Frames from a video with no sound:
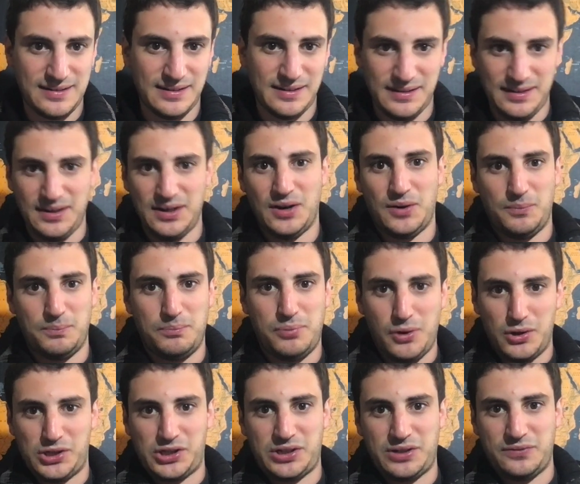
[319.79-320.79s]
you know,
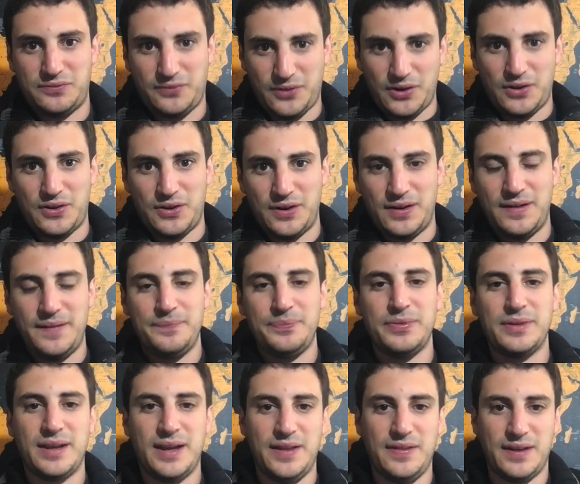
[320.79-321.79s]
pushed further
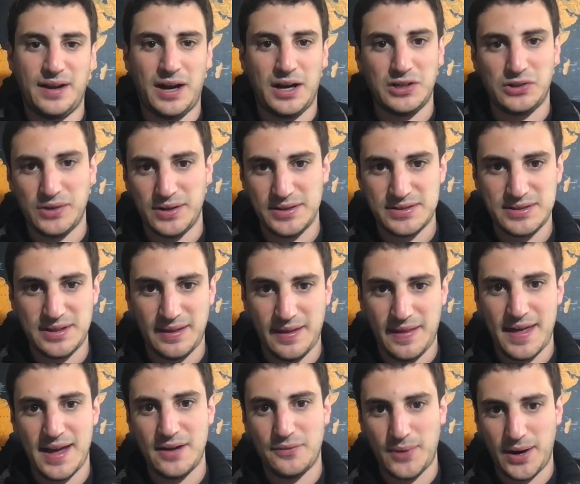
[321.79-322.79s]
in the countries that
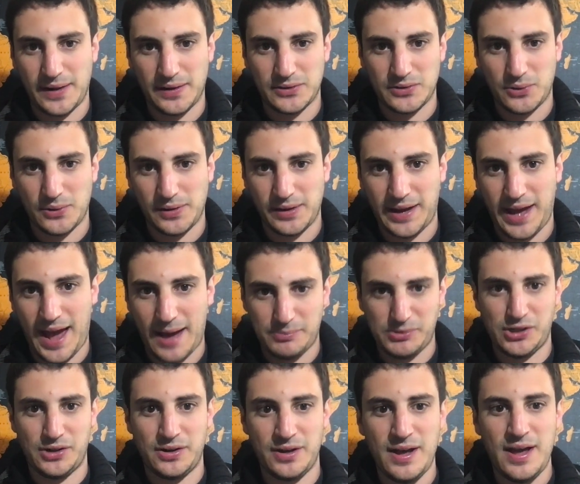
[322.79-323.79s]
they have regulatorily
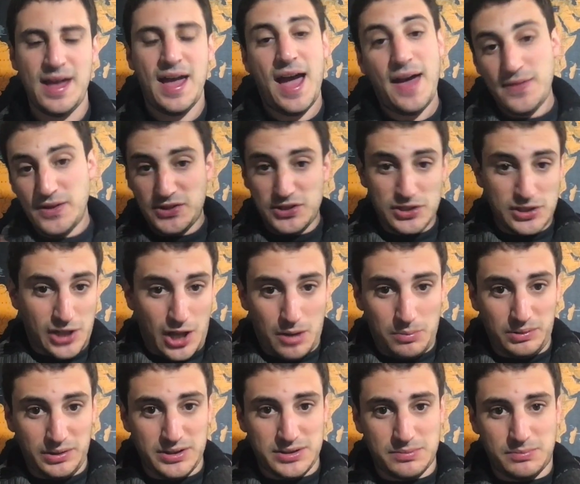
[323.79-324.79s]
captured. And this is
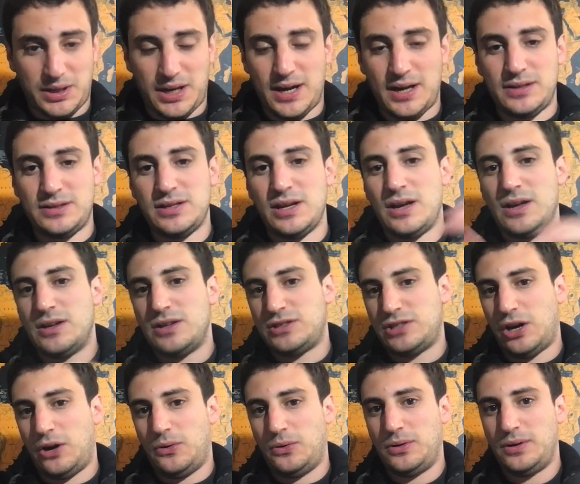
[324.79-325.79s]
globalism, kids.
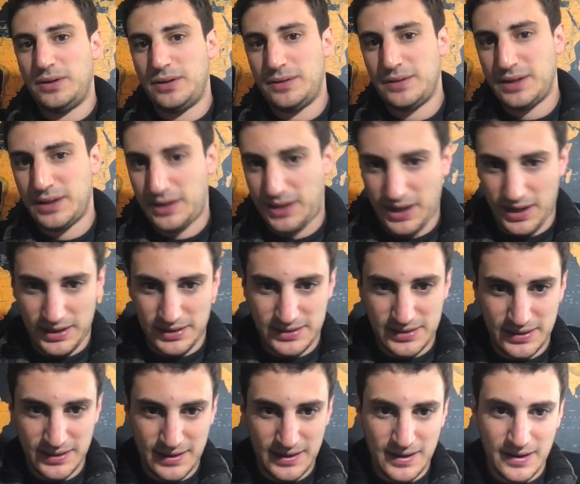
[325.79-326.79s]
So,
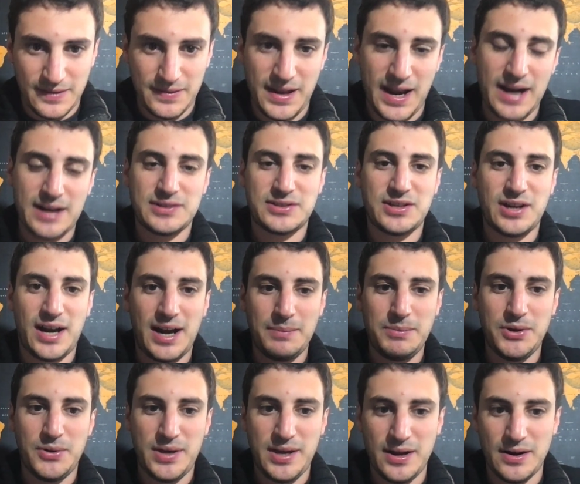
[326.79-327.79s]
kids, the next time
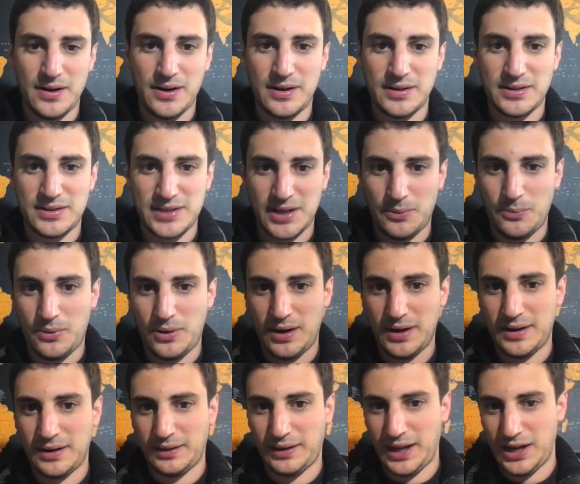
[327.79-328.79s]
you hear someone
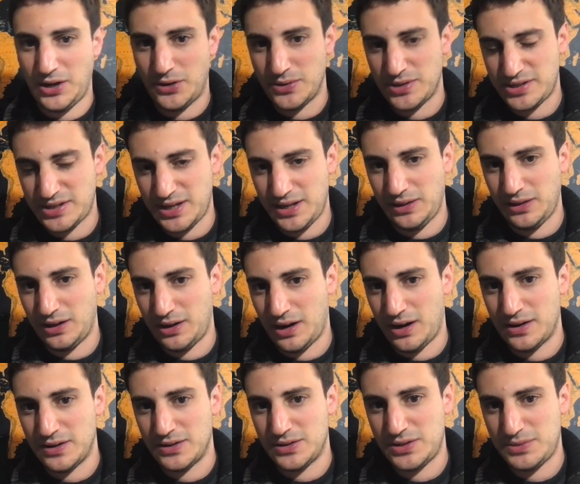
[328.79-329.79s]
like Christine
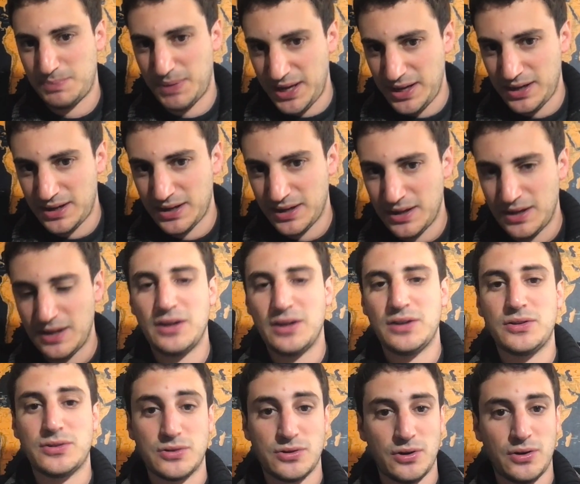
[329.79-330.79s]
Lagarde speak,
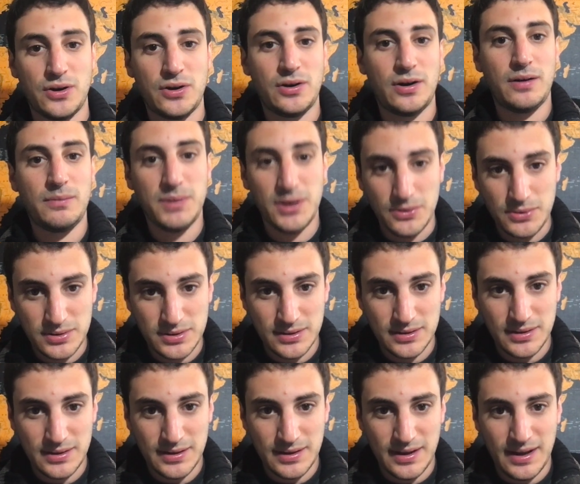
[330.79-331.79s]
turn it on mute
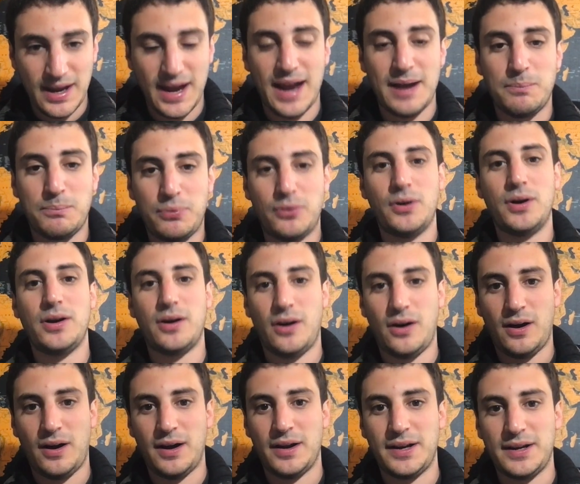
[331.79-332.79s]
and put
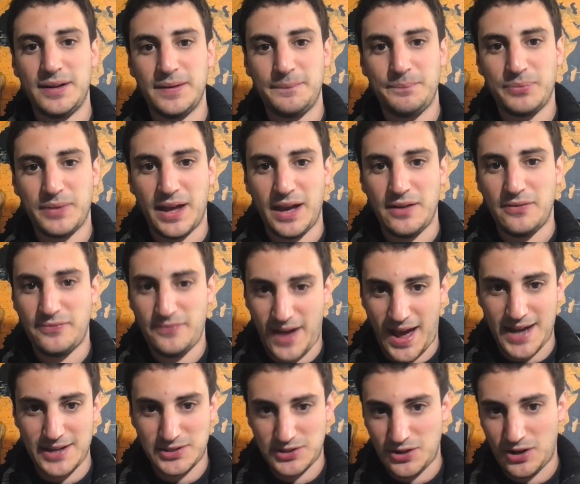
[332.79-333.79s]
on a
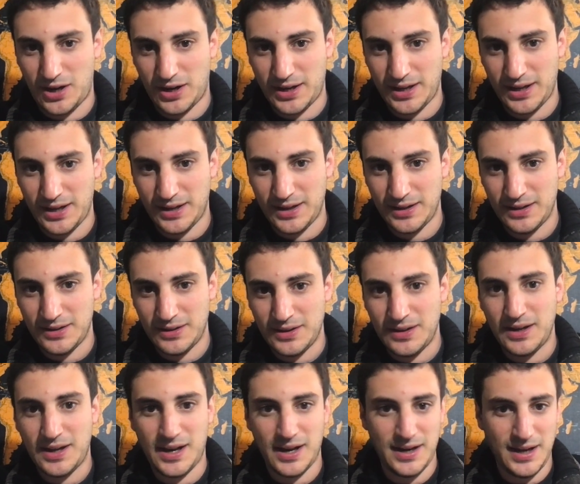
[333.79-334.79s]
fast-talking
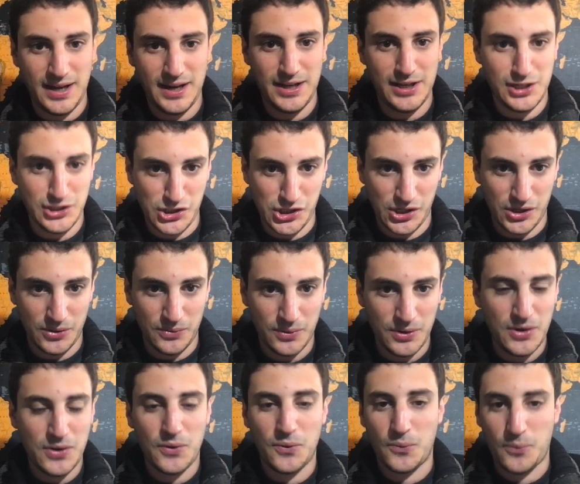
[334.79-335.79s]
Canadian Jew
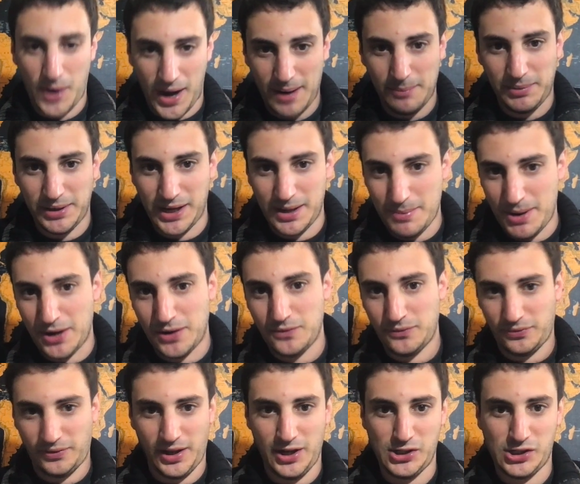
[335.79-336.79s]
rambling about
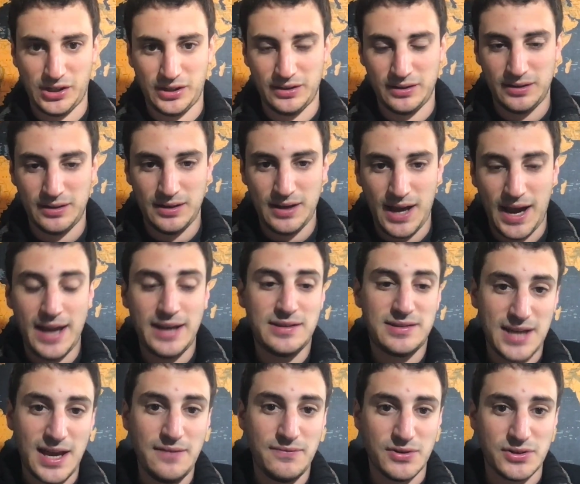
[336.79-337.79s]
inflation and
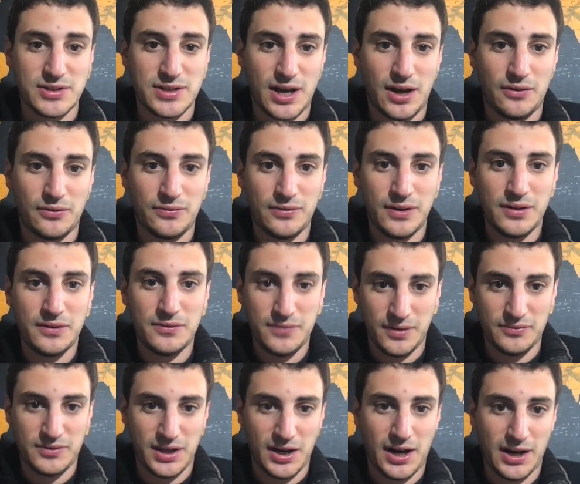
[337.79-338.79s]
save yourself
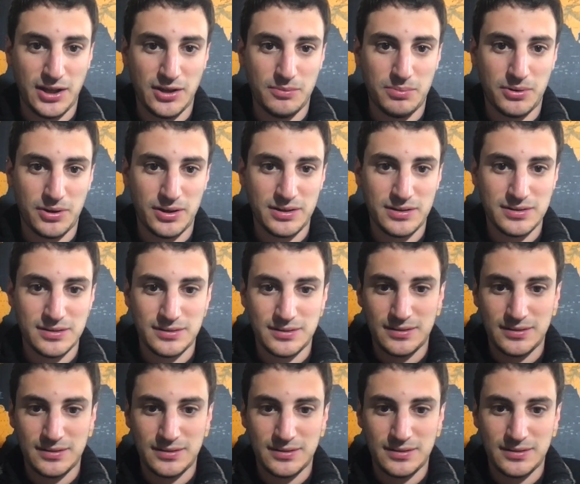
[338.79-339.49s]
15 IQ points.